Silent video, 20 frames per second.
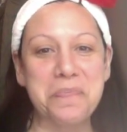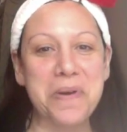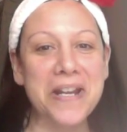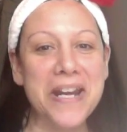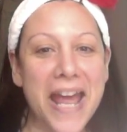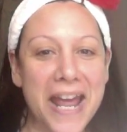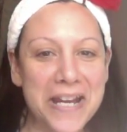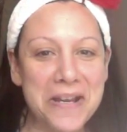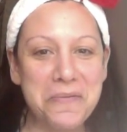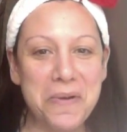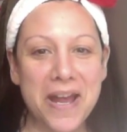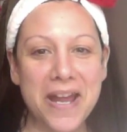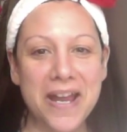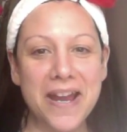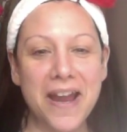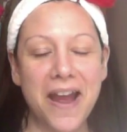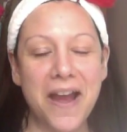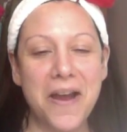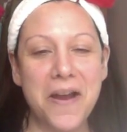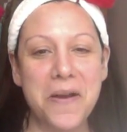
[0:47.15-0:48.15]
But
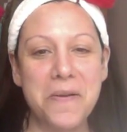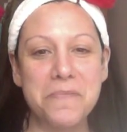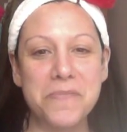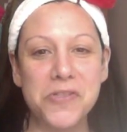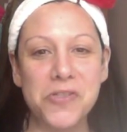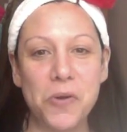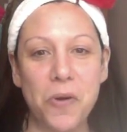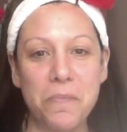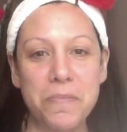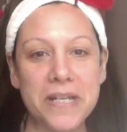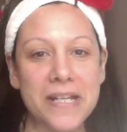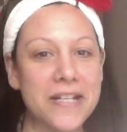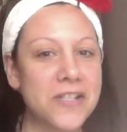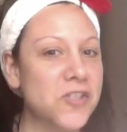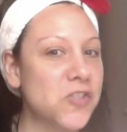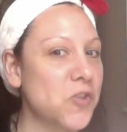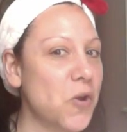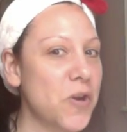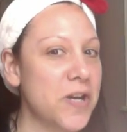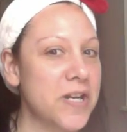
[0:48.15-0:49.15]
anyway, so I'm gonna get
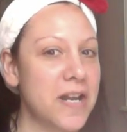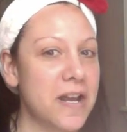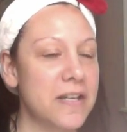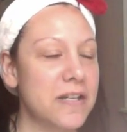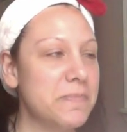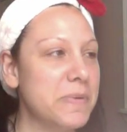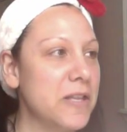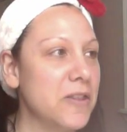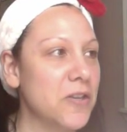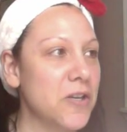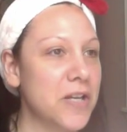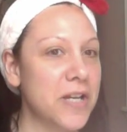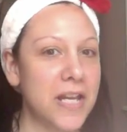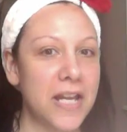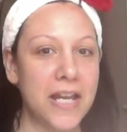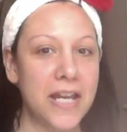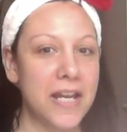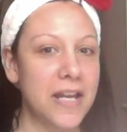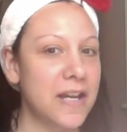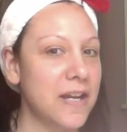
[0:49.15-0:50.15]
started. I'm gonna be
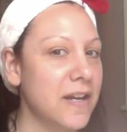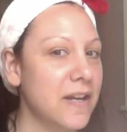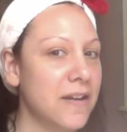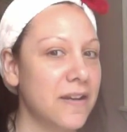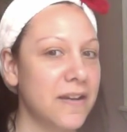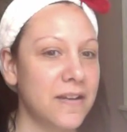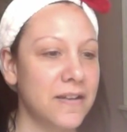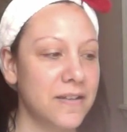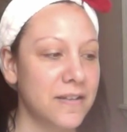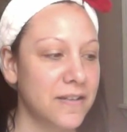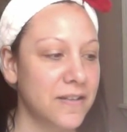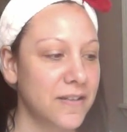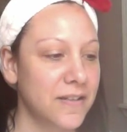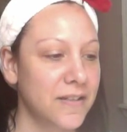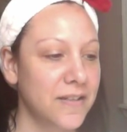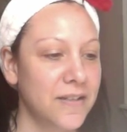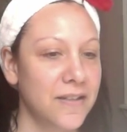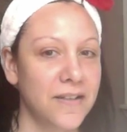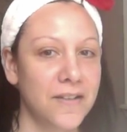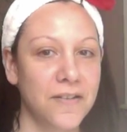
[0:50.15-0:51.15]
looking
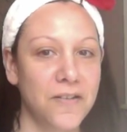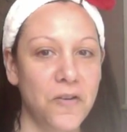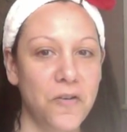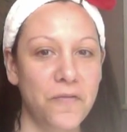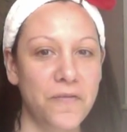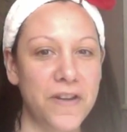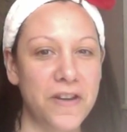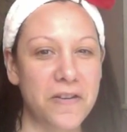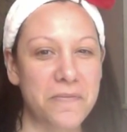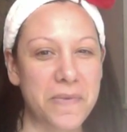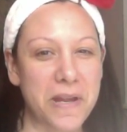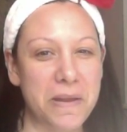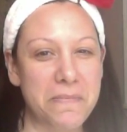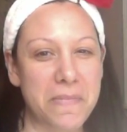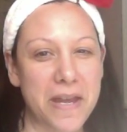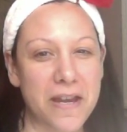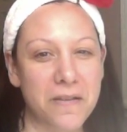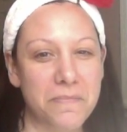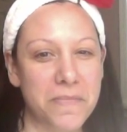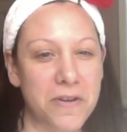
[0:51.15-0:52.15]
over here in my
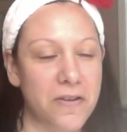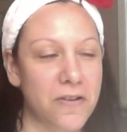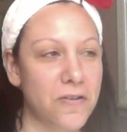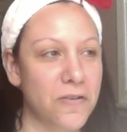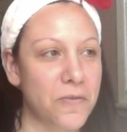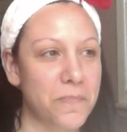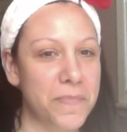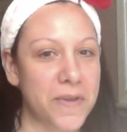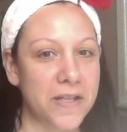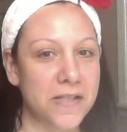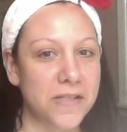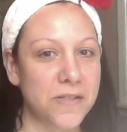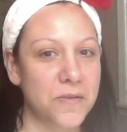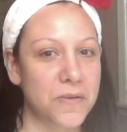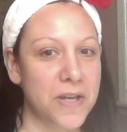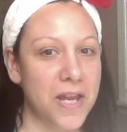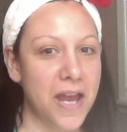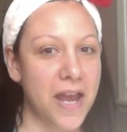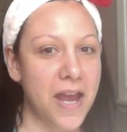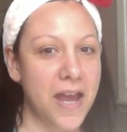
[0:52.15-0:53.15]
makeup mirror. I hope that's
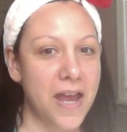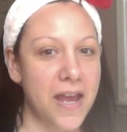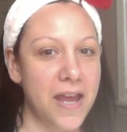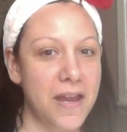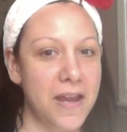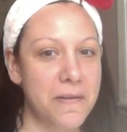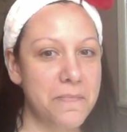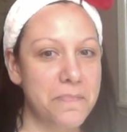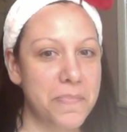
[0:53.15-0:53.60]
okay.